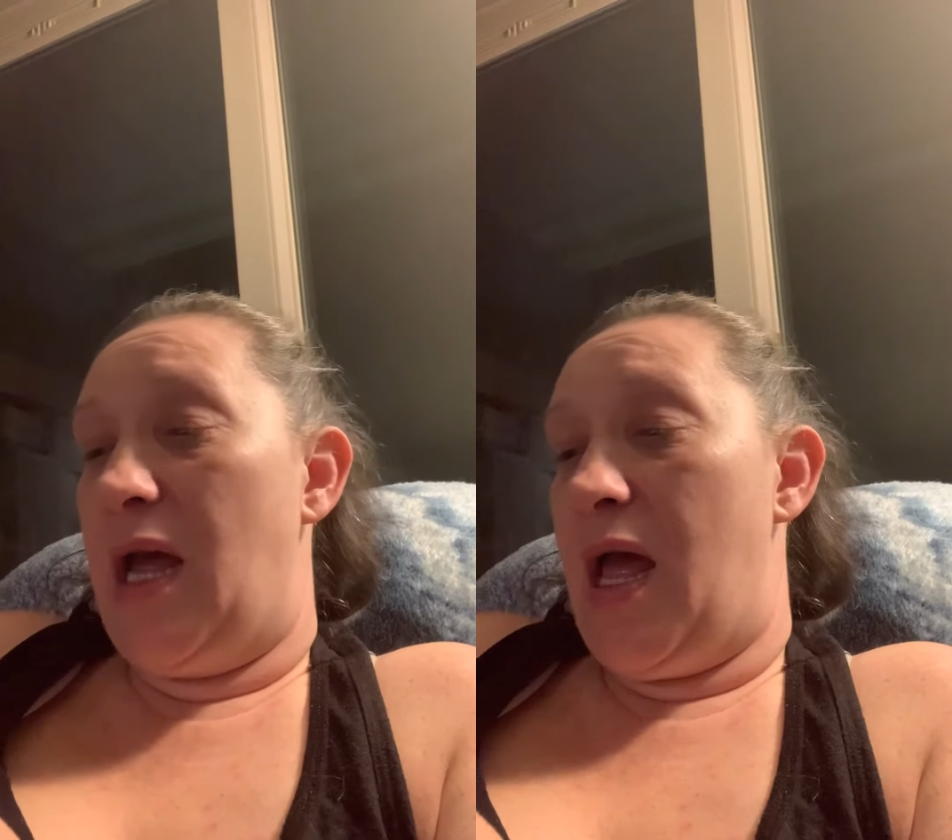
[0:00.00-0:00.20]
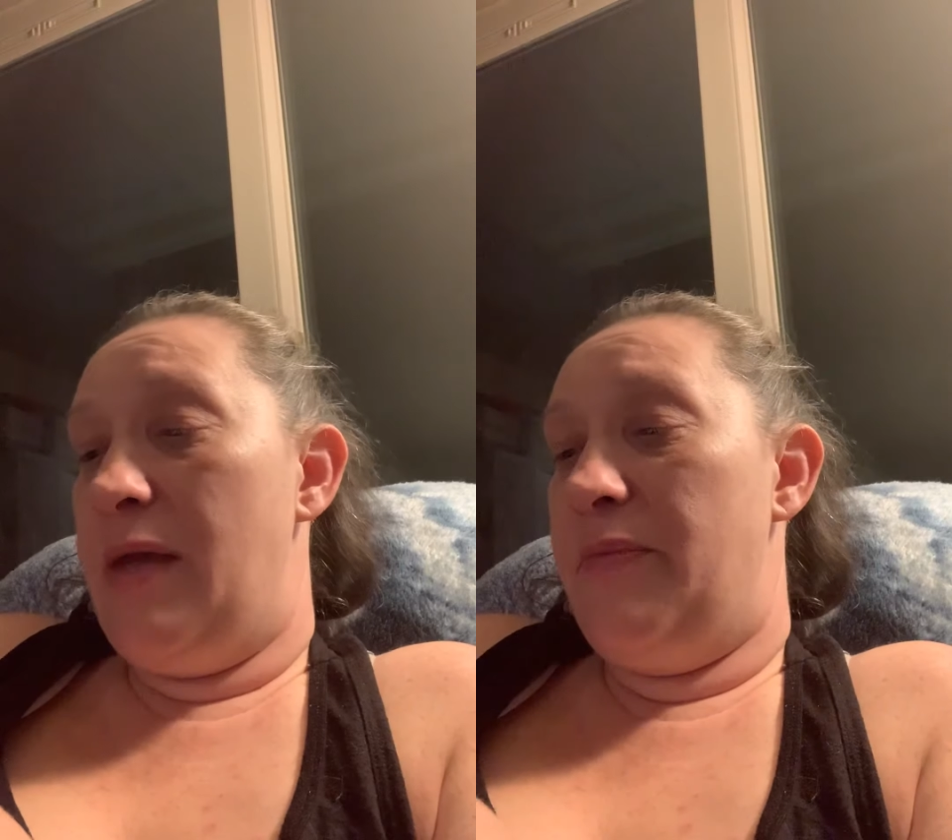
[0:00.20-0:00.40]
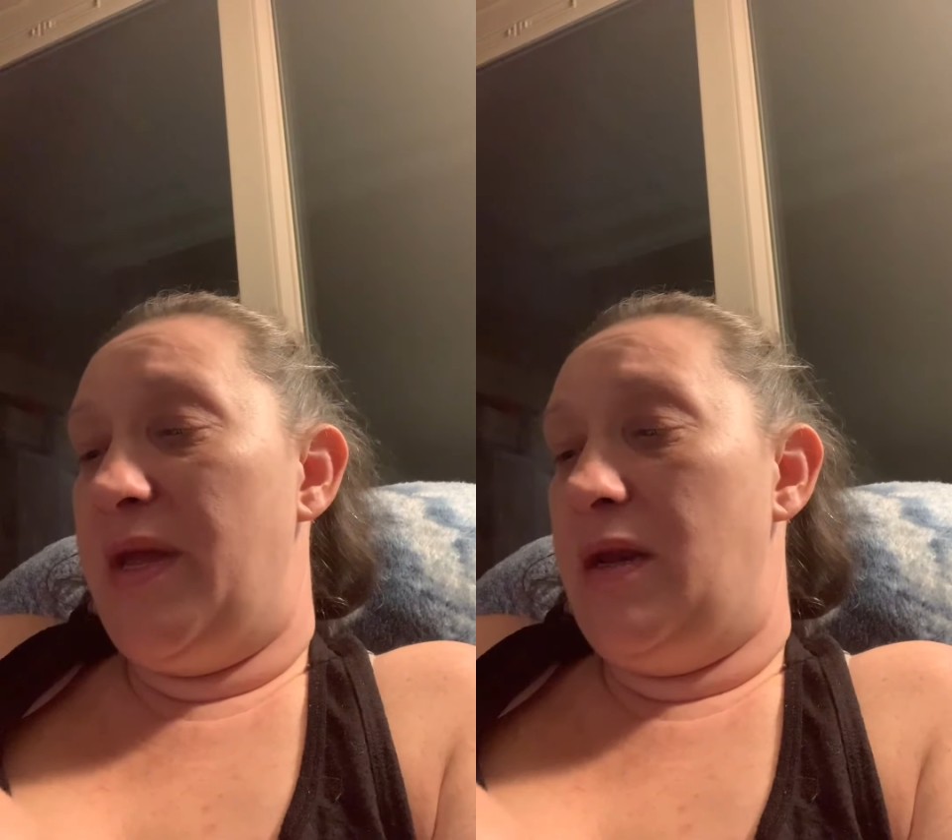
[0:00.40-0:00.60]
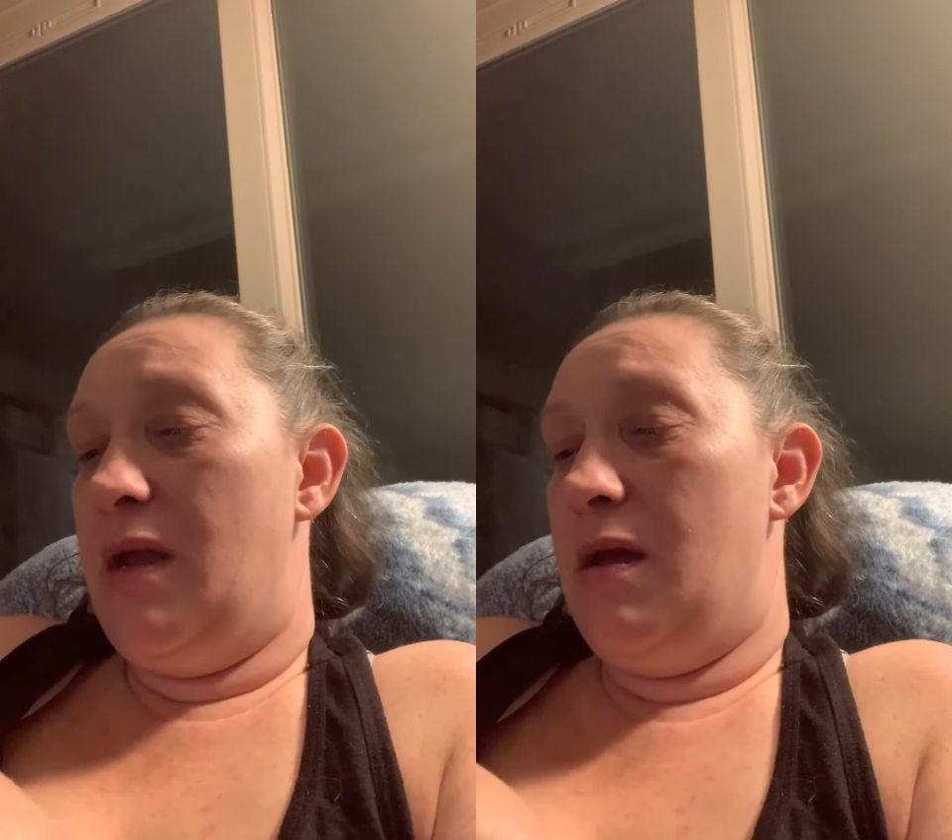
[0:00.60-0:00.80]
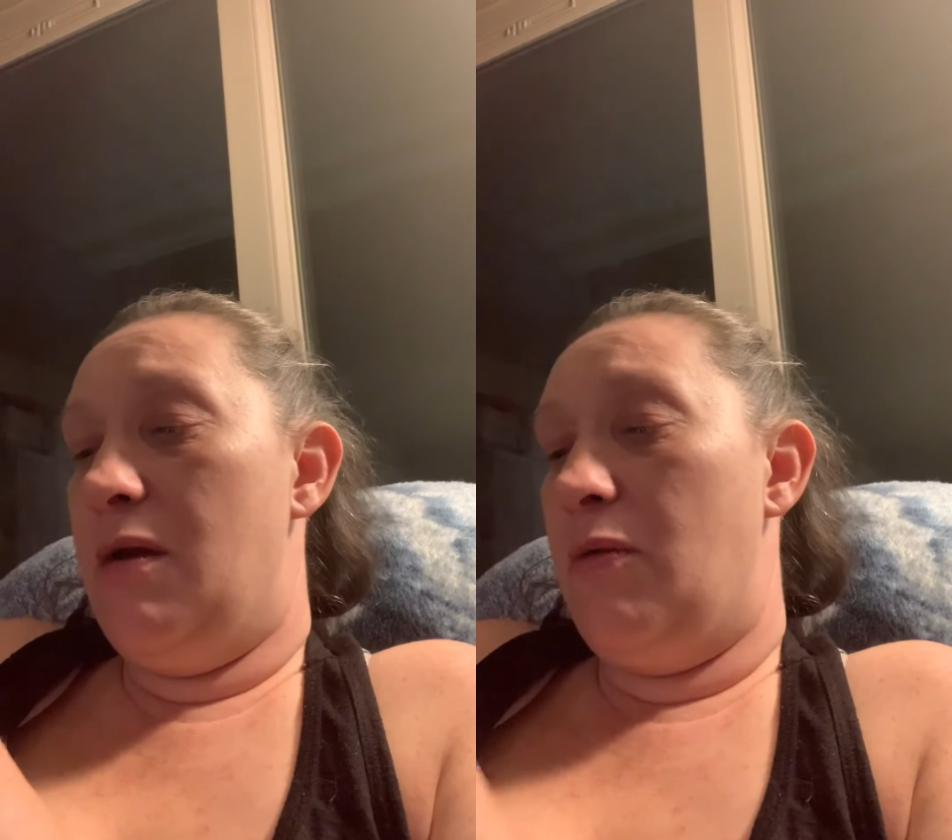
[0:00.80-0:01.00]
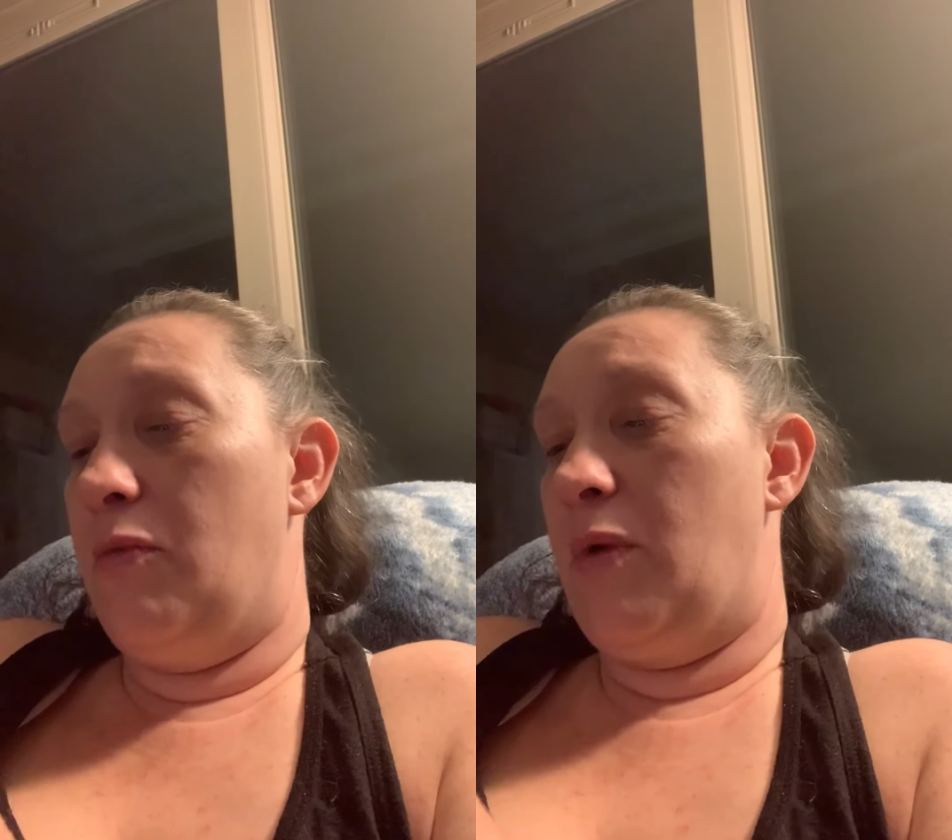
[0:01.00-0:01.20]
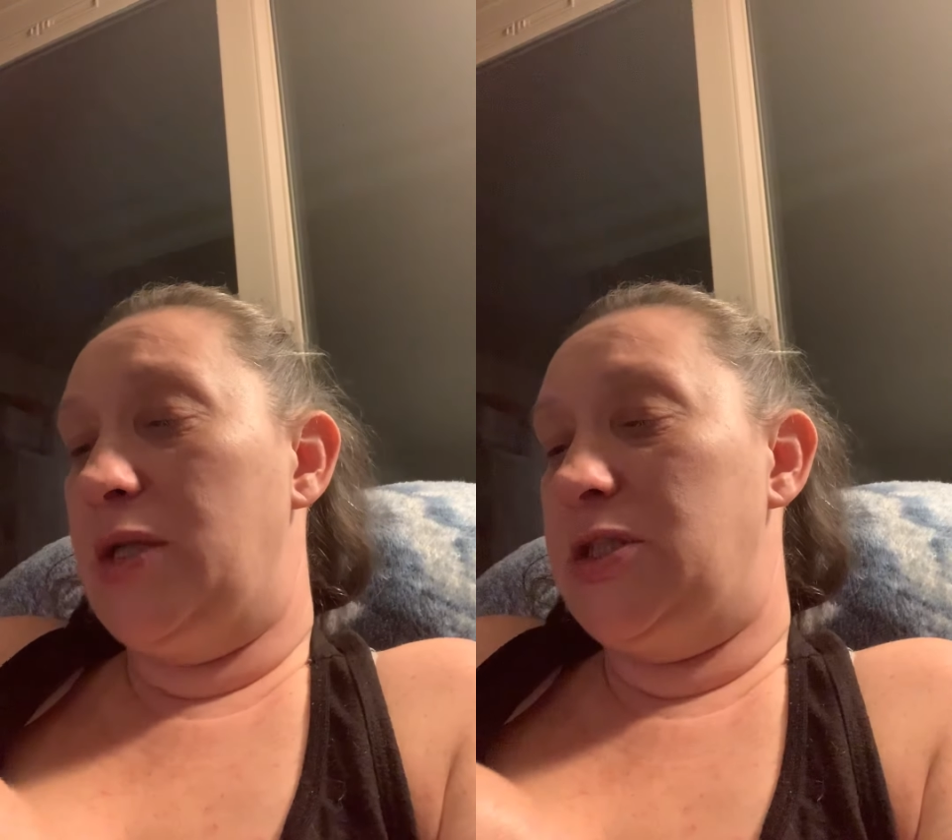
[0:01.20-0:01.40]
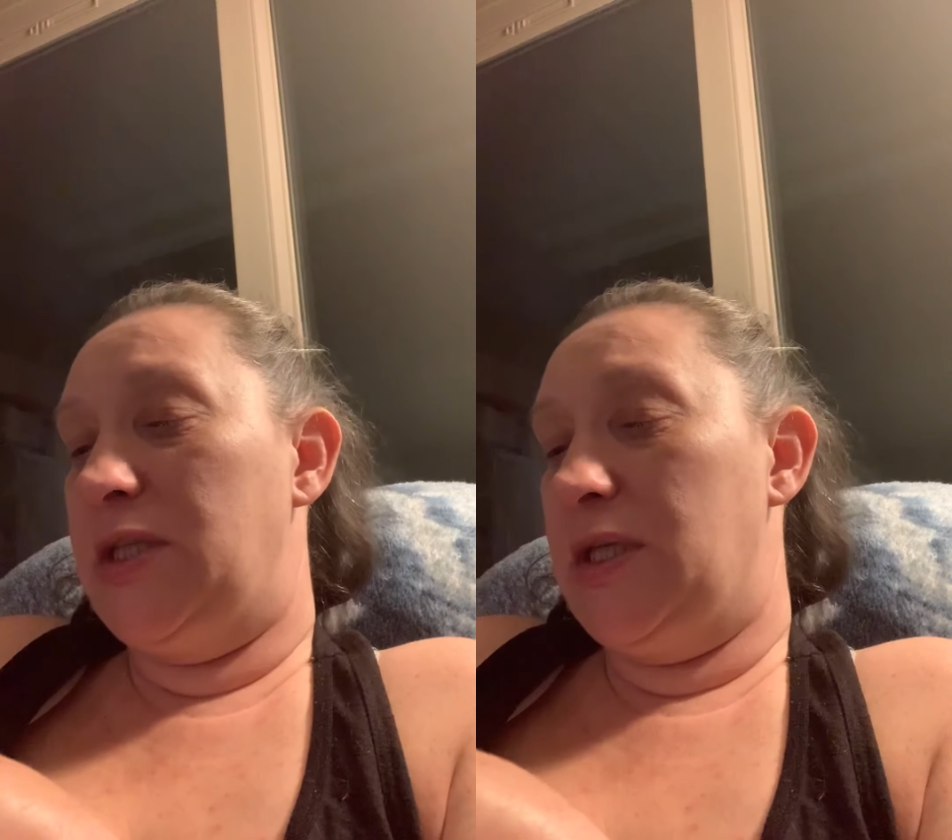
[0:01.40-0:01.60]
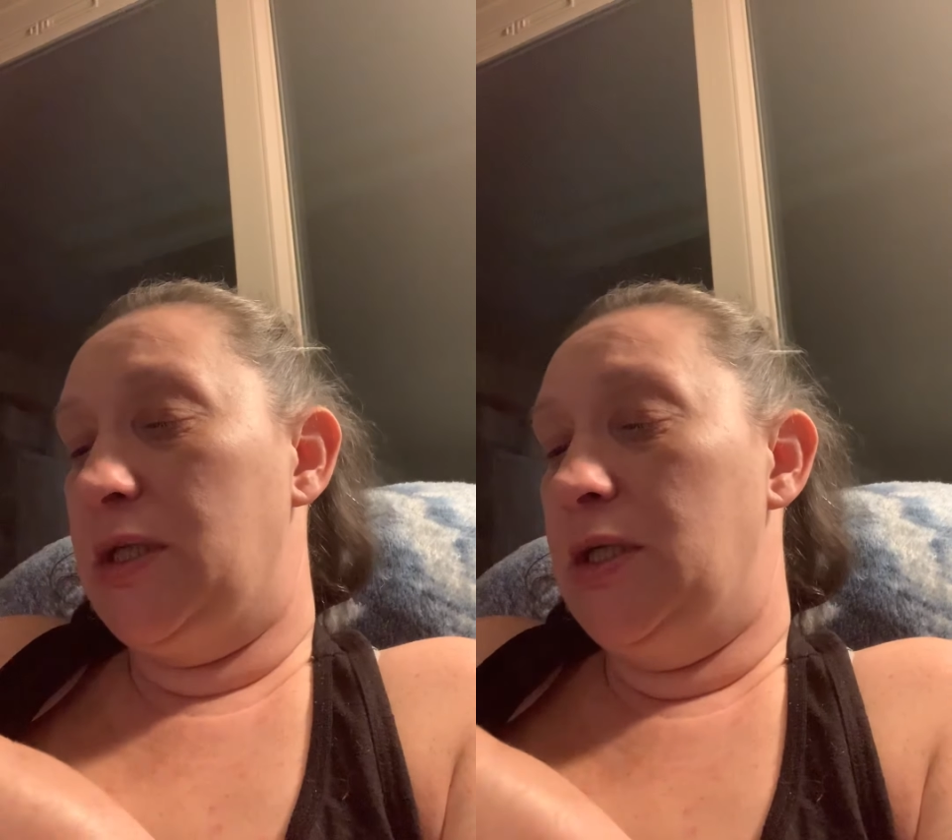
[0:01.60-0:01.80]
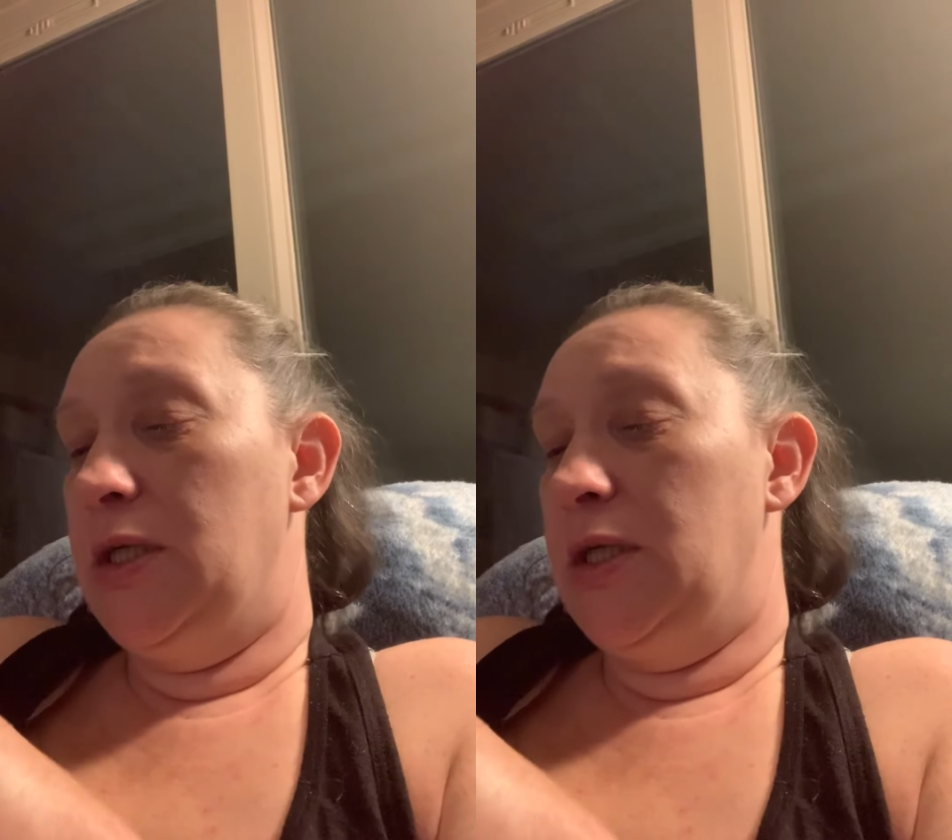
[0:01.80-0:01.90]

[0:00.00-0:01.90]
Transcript: I've been watching